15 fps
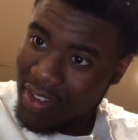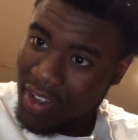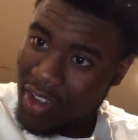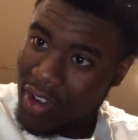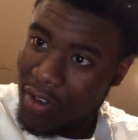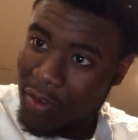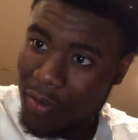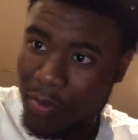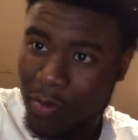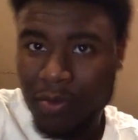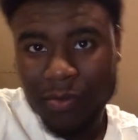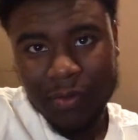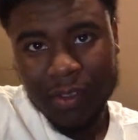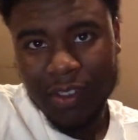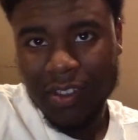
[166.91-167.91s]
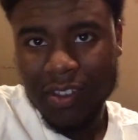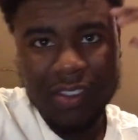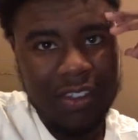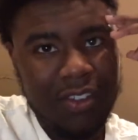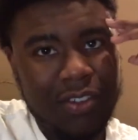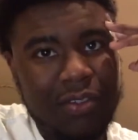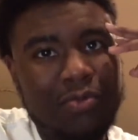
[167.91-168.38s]
Terrible, man.
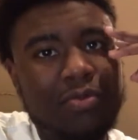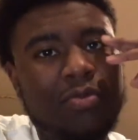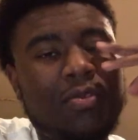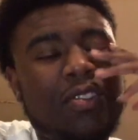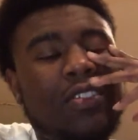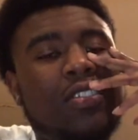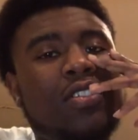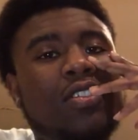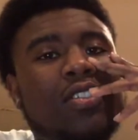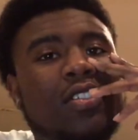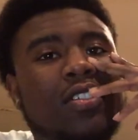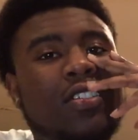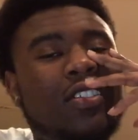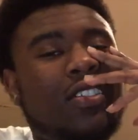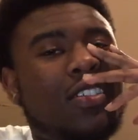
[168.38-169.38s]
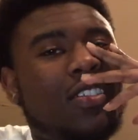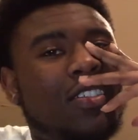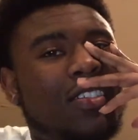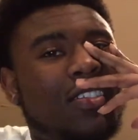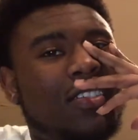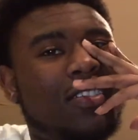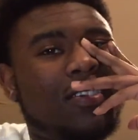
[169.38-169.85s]
Terrible, man.
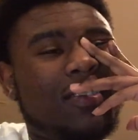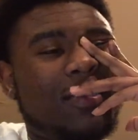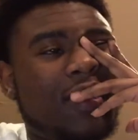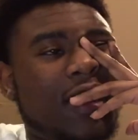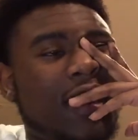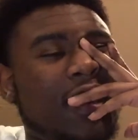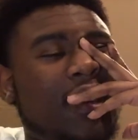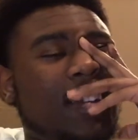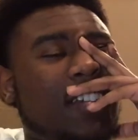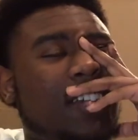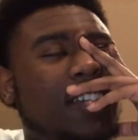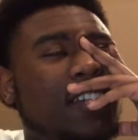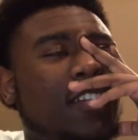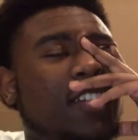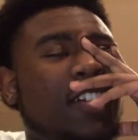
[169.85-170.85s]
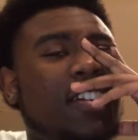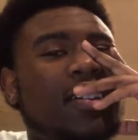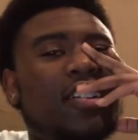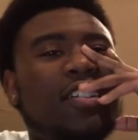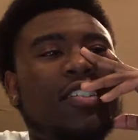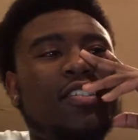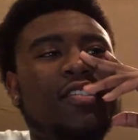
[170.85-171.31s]
Taking
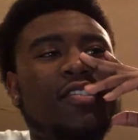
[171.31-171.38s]
L's.